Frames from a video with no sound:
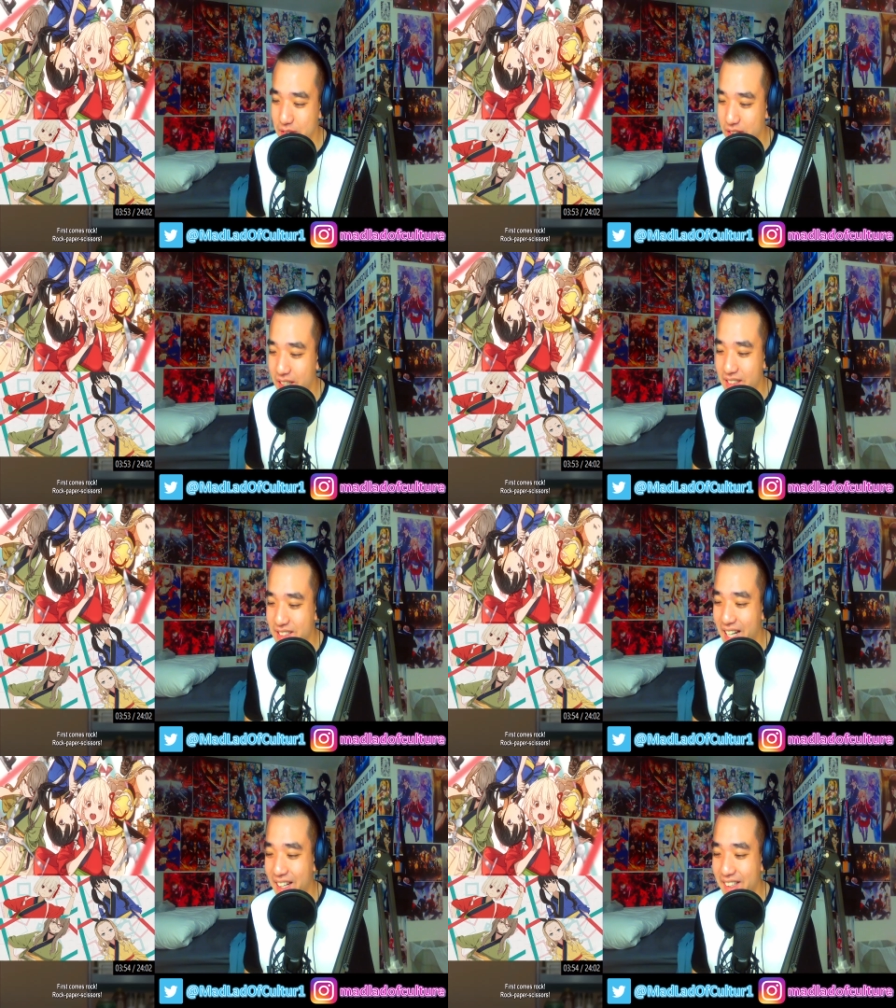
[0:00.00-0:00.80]

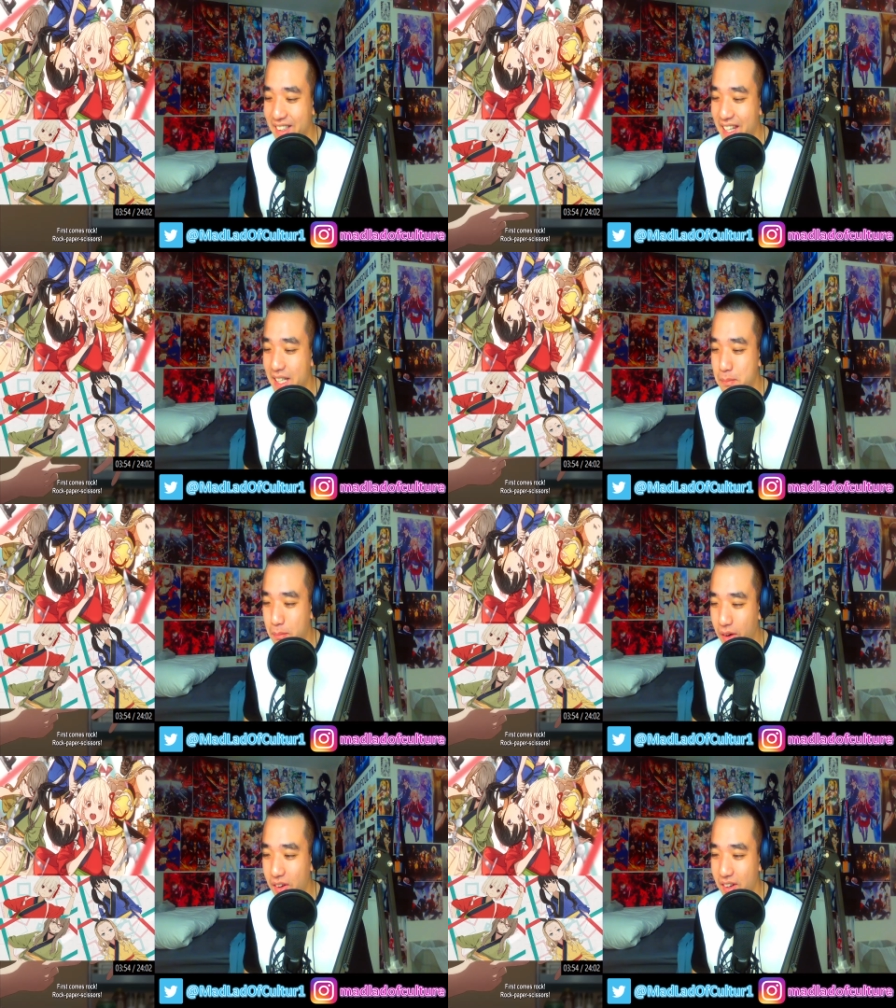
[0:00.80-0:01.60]
Jiang Ken
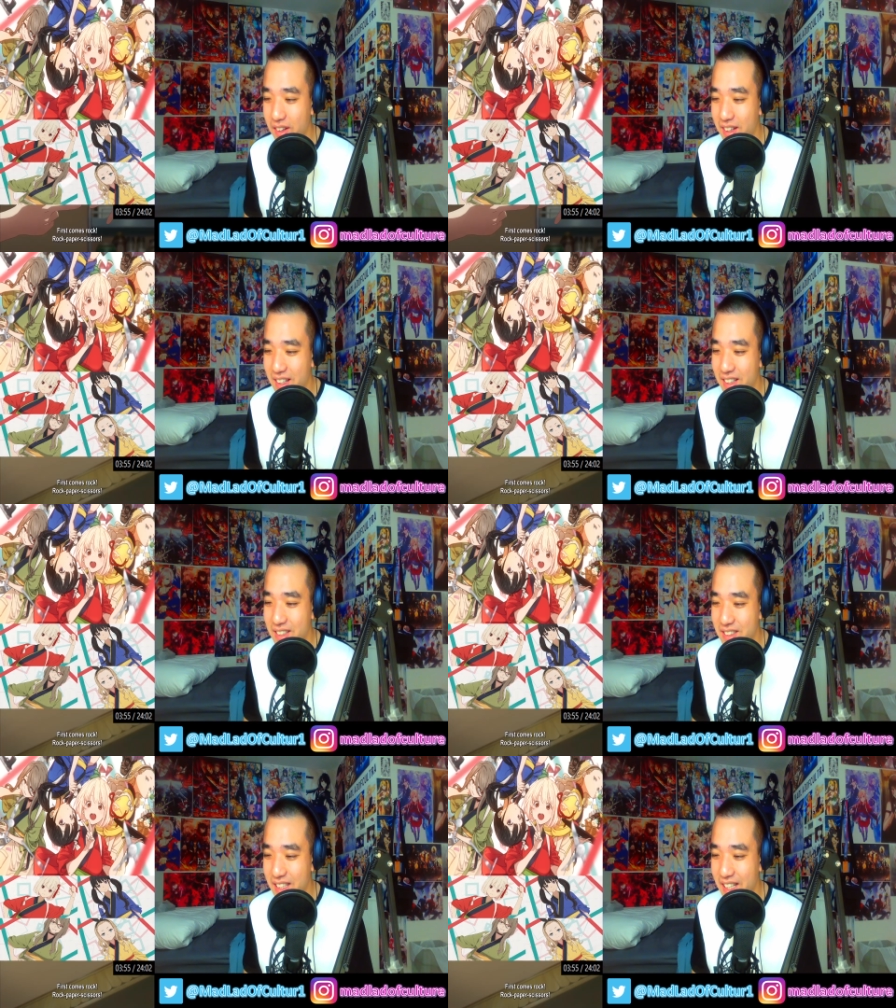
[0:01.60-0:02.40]
Bong.
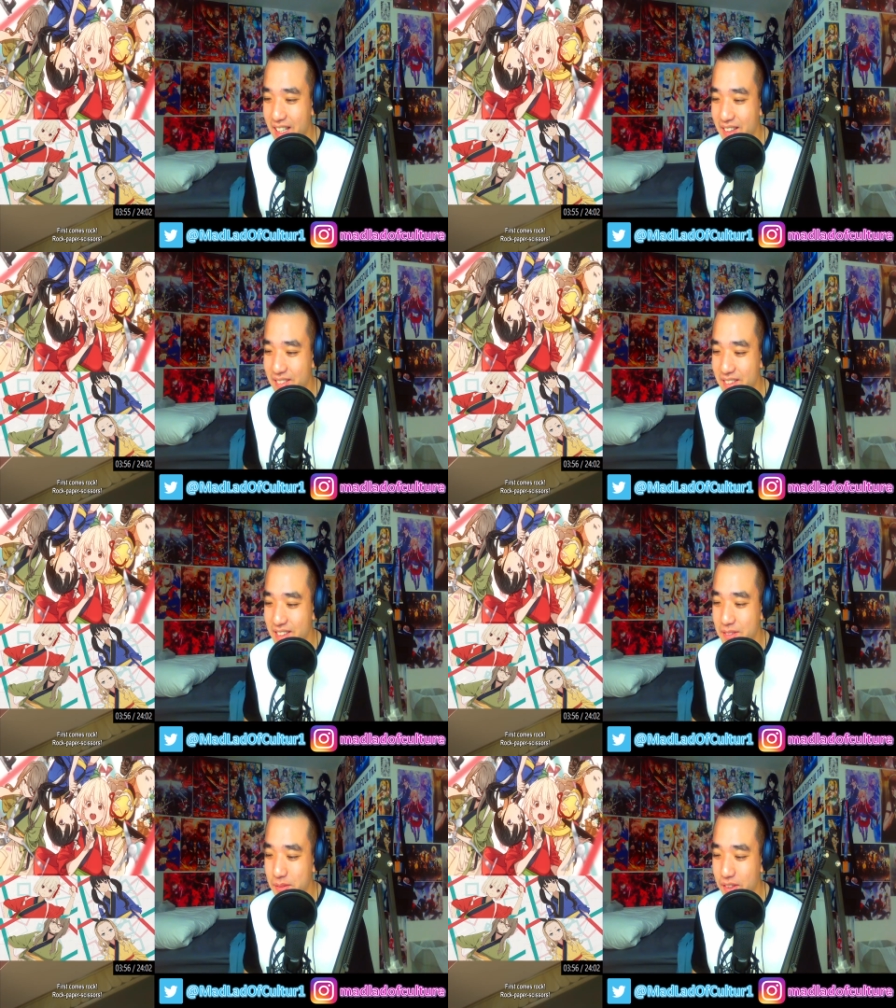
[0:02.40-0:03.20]
Eh,
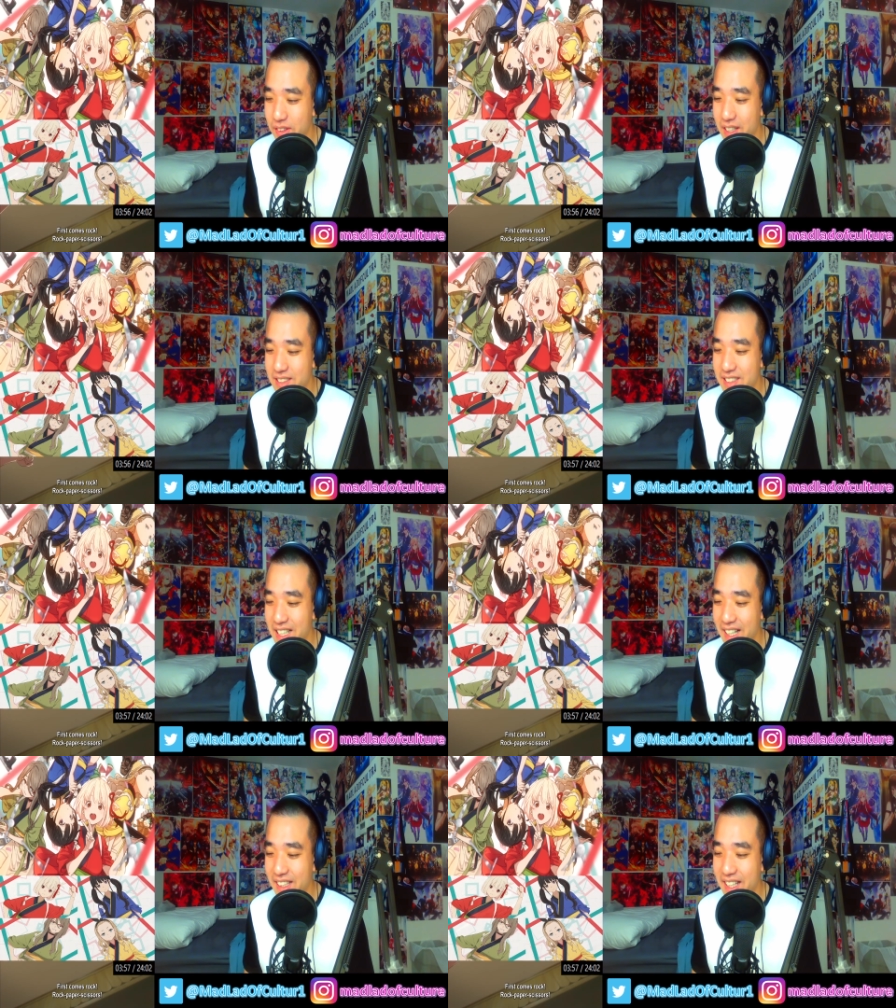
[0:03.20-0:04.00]
eh boo,
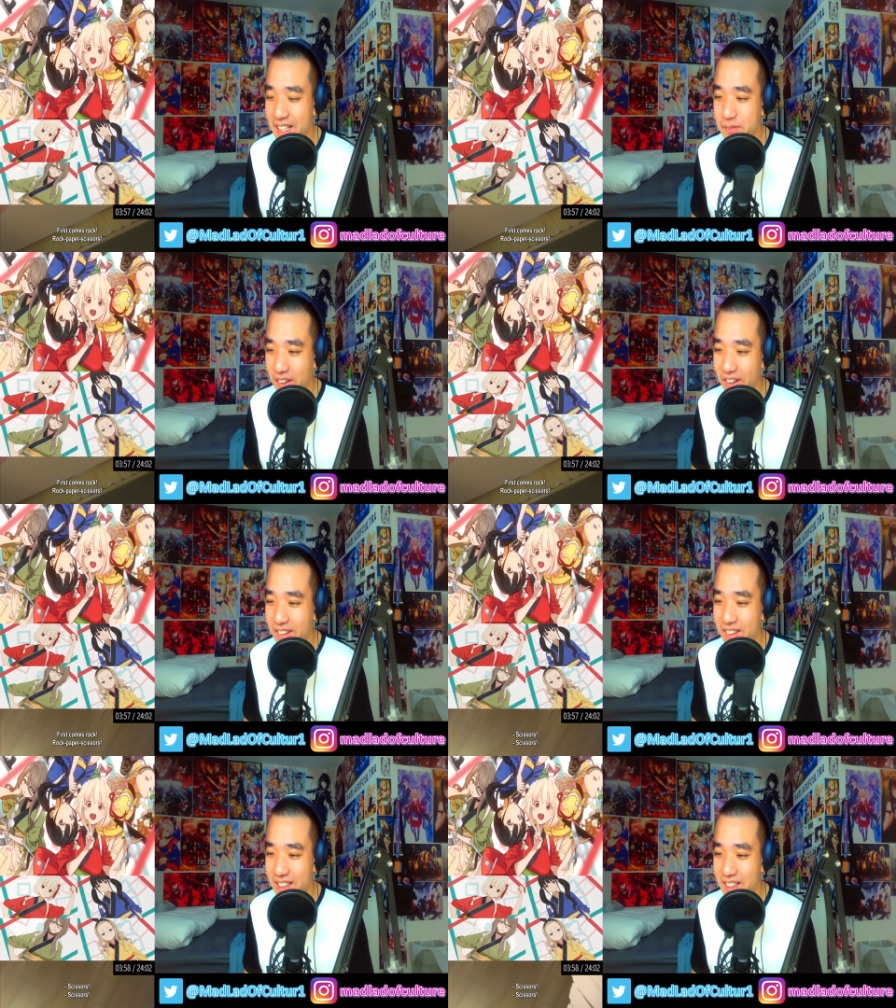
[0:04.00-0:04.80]
Ken
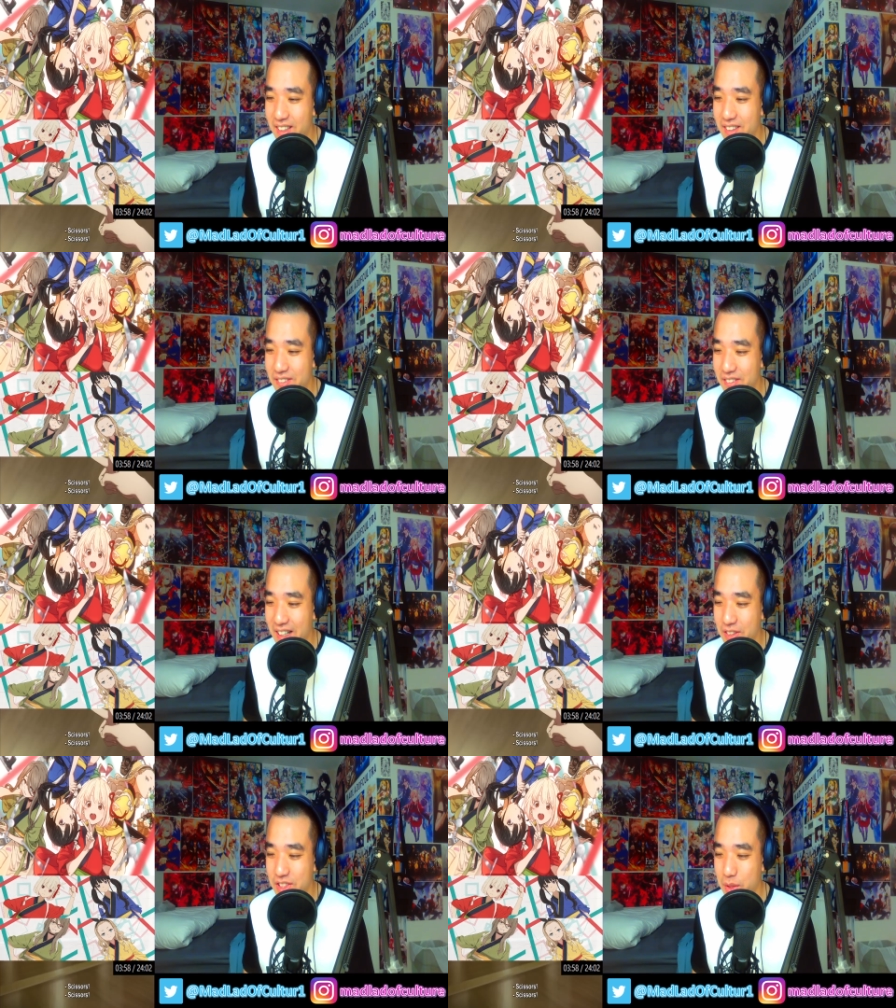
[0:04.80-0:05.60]
Bong.
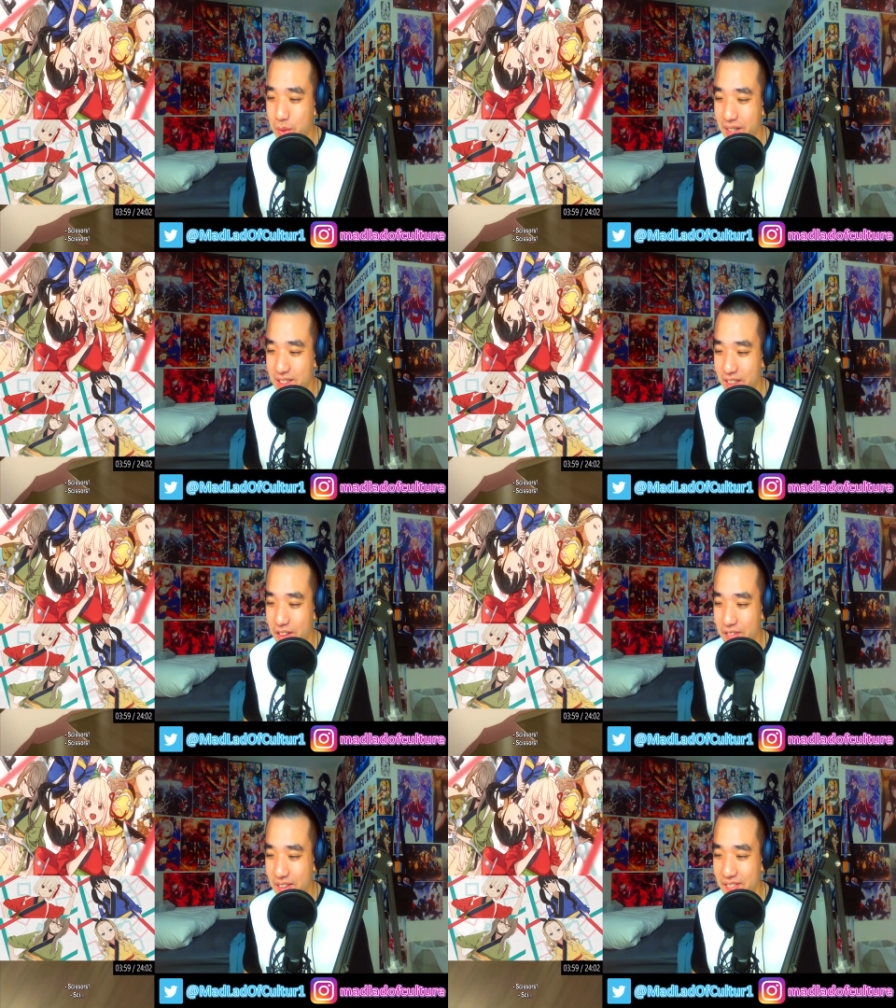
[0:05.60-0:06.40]
Wow, she wins
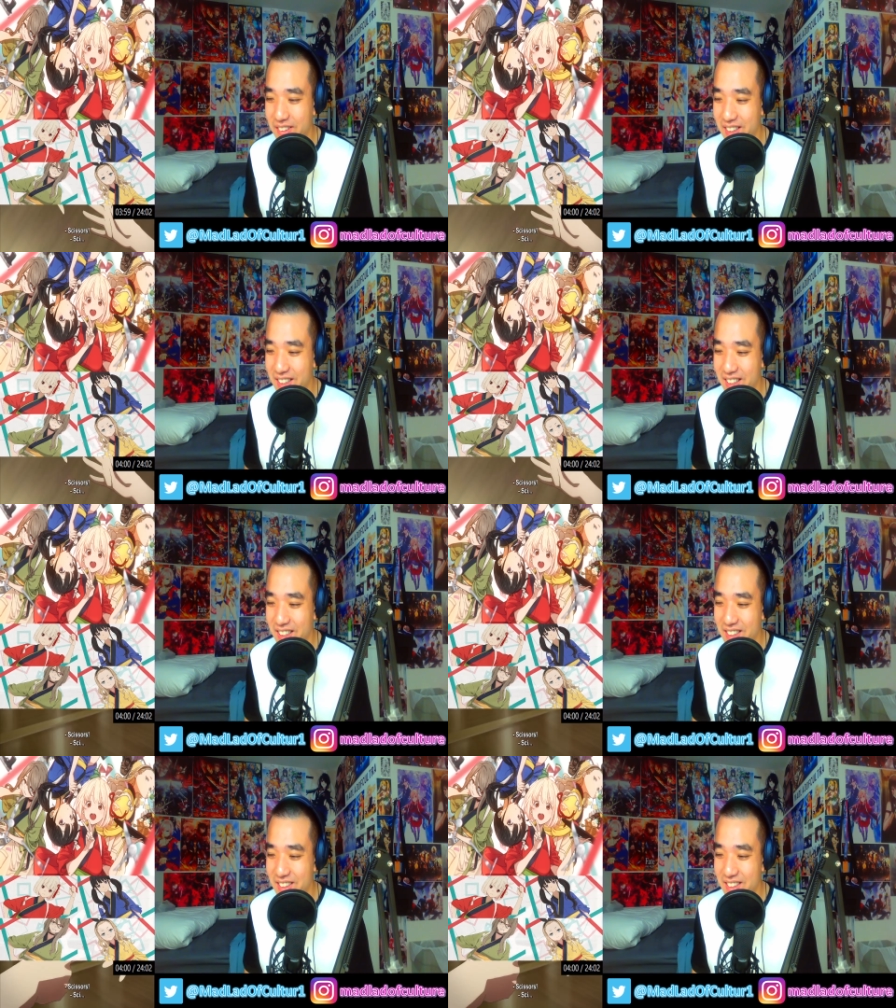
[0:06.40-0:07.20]
all of them.
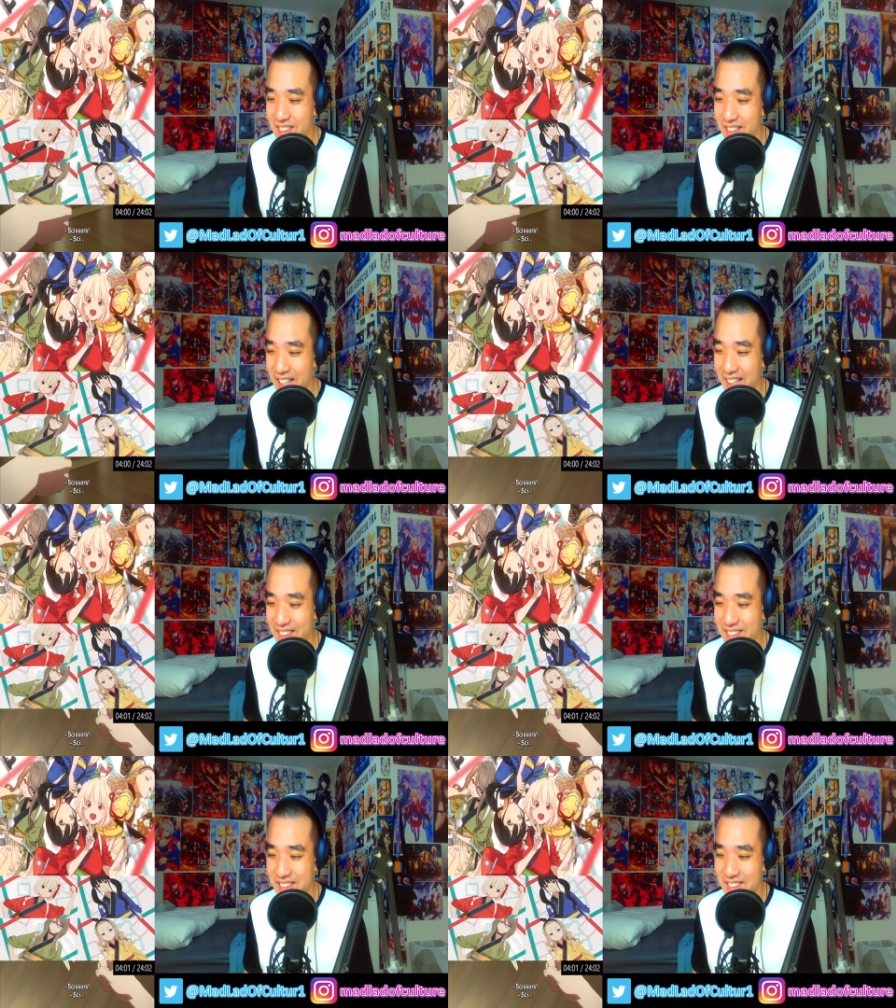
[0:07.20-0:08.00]

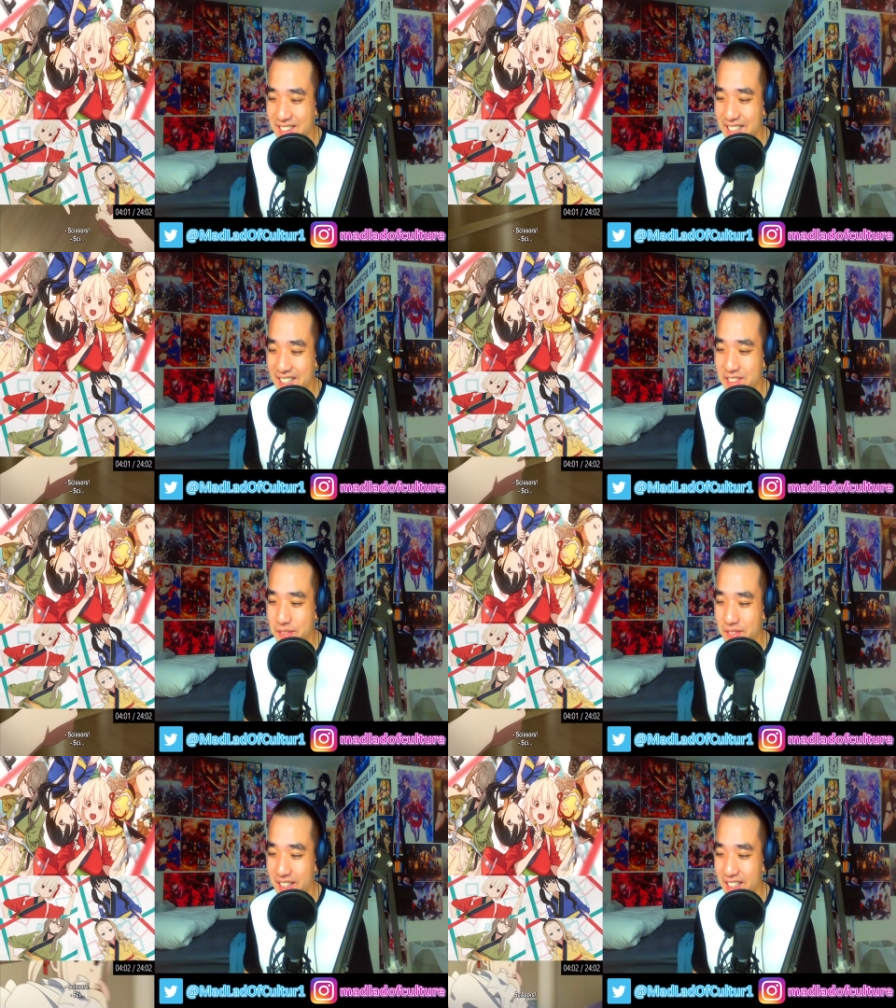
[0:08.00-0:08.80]
Like,
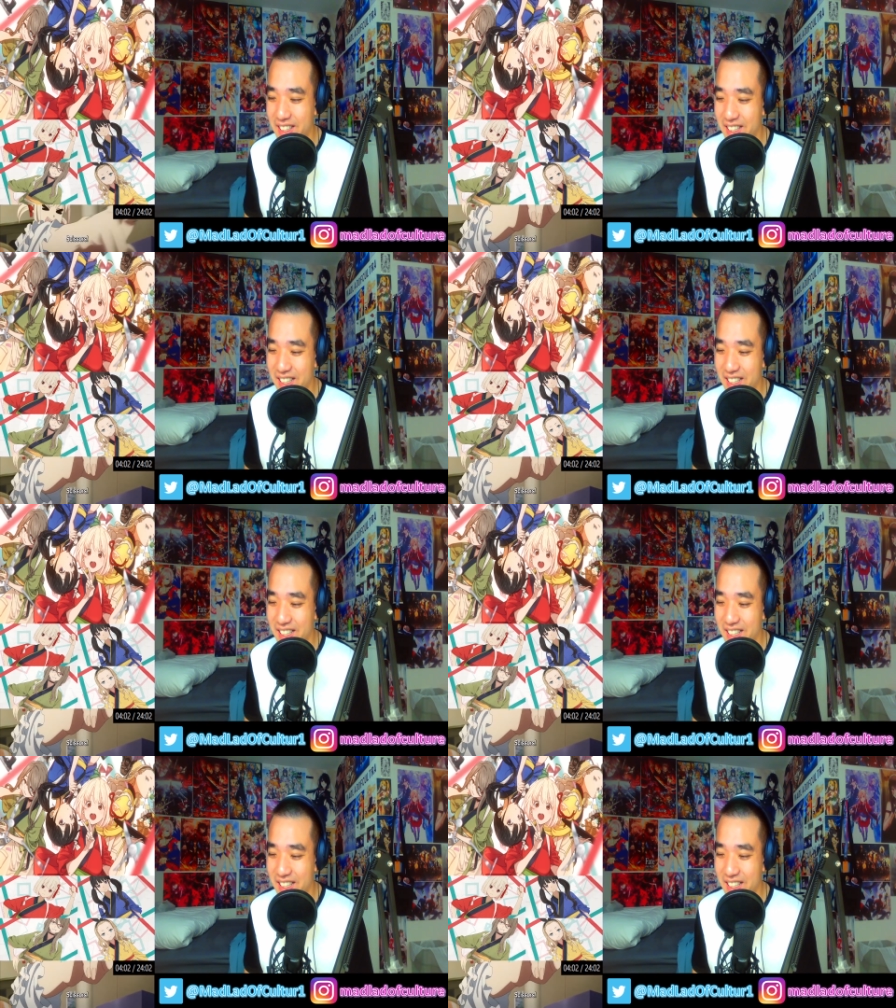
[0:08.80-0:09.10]
consecutively.